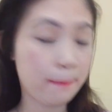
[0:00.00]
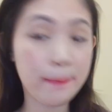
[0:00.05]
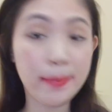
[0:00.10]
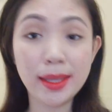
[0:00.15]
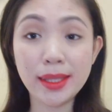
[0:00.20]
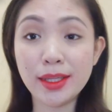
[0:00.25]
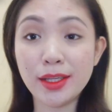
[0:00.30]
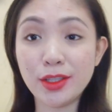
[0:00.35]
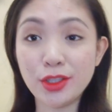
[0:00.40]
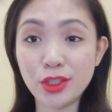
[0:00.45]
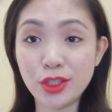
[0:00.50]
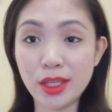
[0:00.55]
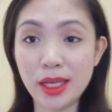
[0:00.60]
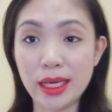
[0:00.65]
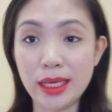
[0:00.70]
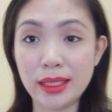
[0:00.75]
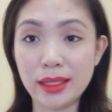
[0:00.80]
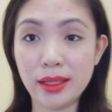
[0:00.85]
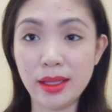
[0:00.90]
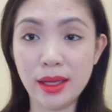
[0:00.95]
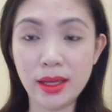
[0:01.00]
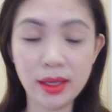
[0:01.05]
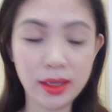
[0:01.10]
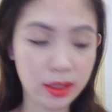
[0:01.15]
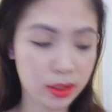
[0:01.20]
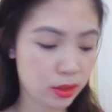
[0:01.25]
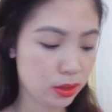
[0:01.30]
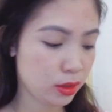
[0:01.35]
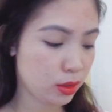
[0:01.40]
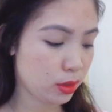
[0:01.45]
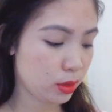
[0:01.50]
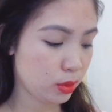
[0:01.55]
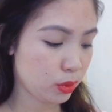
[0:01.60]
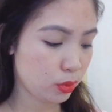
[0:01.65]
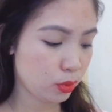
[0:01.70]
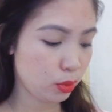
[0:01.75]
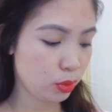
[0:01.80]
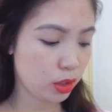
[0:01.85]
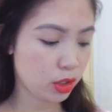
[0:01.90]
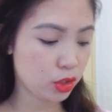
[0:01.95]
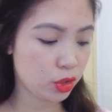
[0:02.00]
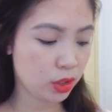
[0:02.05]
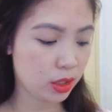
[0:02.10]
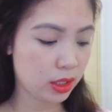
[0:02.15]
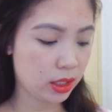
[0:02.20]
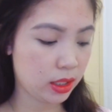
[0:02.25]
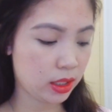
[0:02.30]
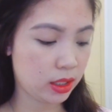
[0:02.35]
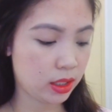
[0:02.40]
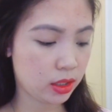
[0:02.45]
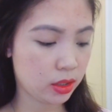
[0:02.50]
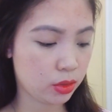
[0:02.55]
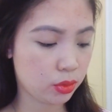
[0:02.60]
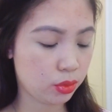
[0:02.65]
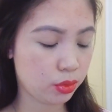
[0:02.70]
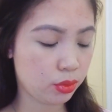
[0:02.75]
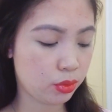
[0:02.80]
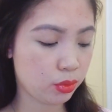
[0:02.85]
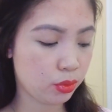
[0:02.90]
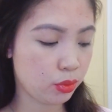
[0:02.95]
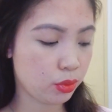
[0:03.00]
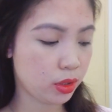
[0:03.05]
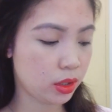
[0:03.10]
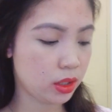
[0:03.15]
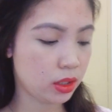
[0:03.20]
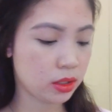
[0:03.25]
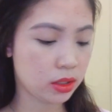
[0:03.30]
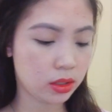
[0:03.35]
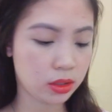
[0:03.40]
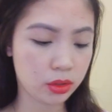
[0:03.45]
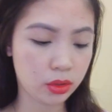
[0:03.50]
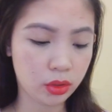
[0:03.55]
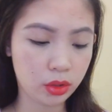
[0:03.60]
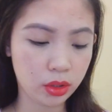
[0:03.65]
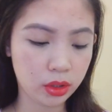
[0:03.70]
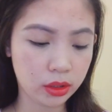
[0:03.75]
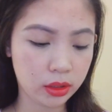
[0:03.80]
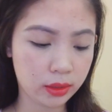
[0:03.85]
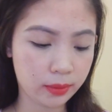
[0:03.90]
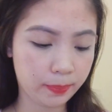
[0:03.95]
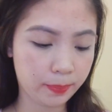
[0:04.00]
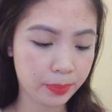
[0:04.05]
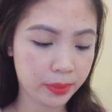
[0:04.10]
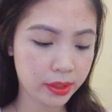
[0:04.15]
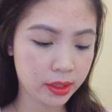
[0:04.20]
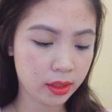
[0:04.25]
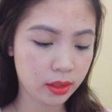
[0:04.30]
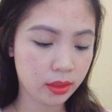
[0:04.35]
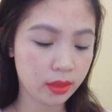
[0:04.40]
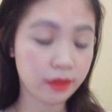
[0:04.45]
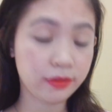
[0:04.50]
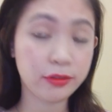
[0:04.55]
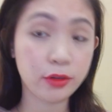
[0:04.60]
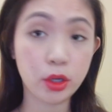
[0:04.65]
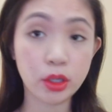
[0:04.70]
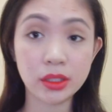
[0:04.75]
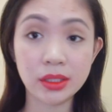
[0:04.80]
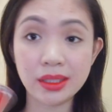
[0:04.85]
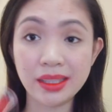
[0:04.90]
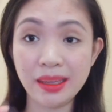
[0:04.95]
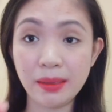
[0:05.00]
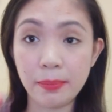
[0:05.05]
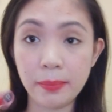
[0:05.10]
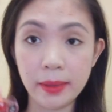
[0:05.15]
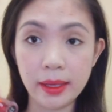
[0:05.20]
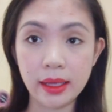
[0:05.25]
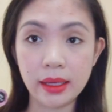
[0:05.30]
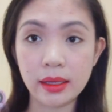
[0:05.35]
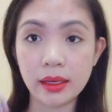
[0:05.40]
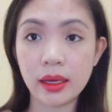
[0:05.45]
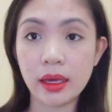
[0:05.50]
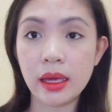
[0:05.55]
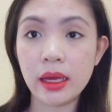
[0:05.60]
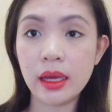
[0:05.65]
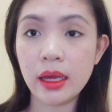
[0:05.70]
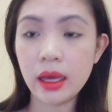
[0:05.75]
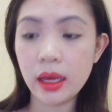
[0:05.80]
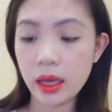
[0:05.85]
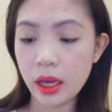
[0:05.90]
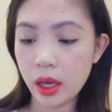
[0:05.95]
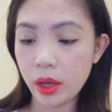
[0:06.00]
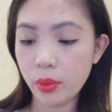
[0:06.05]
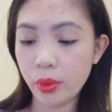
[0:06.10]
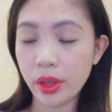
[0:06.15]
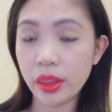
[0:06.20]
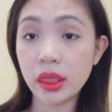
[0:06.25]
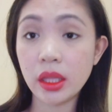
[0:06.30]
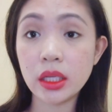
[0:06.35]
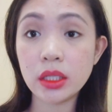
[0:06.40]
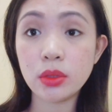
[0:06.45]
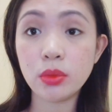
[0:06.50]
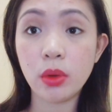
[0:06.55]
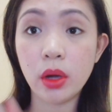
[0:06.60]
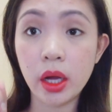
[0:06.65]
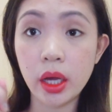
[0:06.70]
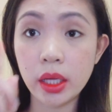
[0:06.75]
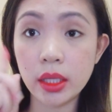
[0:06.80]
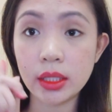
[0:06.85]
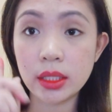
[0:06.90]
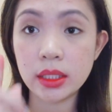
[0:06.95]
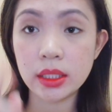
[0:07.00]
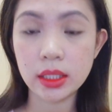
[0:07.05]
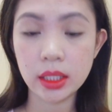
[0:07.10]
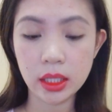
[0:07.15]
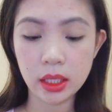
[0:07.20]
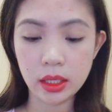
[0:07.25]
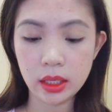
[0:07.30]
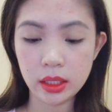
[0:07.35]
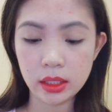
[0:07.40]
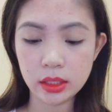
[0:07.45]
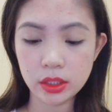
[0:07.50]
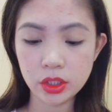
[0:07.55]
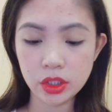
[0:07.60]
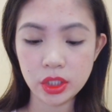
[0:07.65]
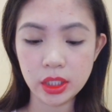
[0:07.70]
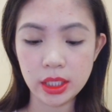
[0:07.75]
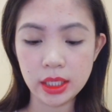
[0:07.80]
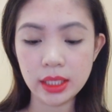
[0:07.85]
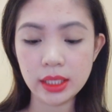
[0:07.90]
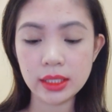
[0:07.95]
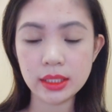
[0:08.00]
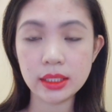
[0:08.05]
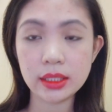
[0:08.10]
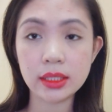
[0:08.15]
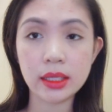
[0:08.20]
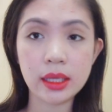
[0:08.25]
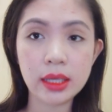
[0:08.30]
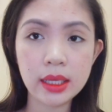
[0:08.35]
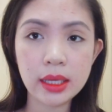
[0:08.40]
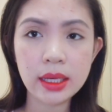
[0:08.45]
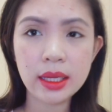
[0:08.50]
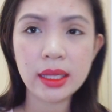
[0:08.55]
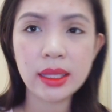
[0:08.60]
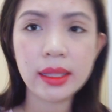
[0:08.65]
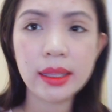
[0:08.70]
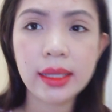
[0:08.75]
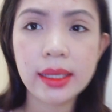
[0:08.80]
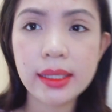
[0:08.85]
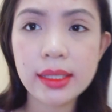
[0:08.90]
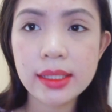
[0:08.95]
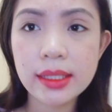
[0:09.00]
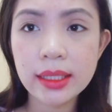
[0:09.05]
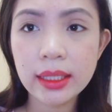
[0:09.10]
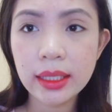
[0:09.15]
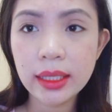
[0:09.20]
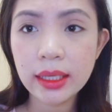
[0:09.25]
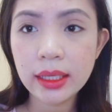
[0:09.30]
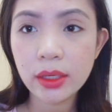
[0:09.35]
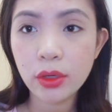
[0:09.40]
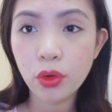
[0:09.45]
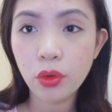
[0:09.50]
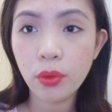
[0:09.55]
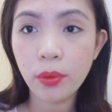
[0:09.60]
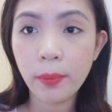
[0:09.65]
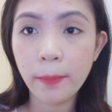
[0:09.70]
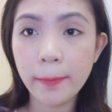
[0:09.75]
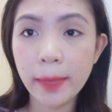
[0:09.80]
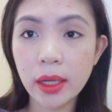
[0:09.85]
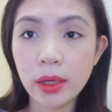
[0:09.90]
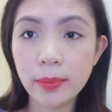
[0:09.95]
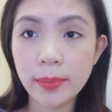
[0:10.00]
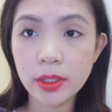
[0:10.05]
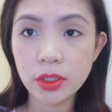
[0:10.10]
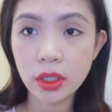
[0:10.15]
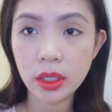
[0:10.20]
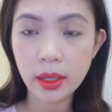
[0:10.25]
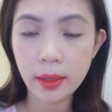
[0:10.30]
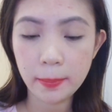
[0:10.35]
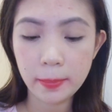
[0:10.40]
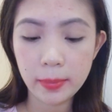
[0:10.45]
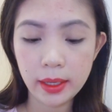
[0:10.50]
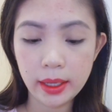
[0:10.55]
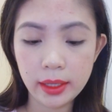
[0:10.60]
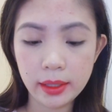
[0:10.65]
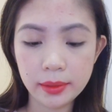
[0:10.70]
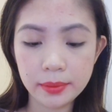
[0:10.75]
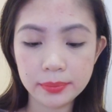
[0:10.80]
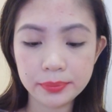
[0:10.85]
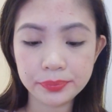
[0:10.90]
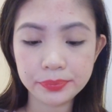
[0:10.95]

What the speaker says: middle shade, which is what this is called, the frosty pink. I want this one sa cheeks. Let's see kung paano ba siya i-apply.